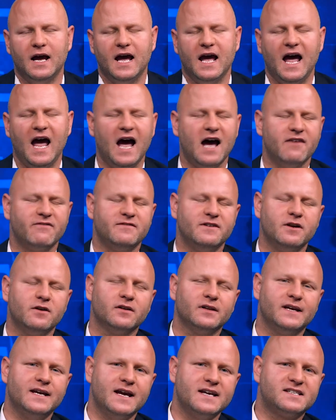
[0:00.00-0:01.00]
have
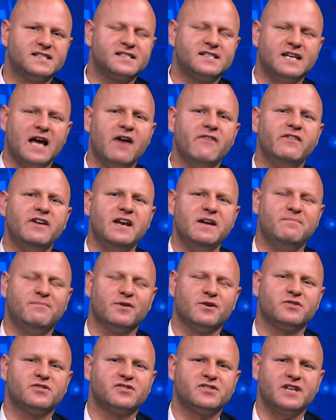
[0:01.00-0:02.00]
nearly a seventy
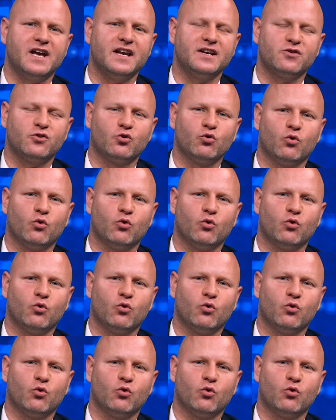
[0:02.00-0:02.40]
percent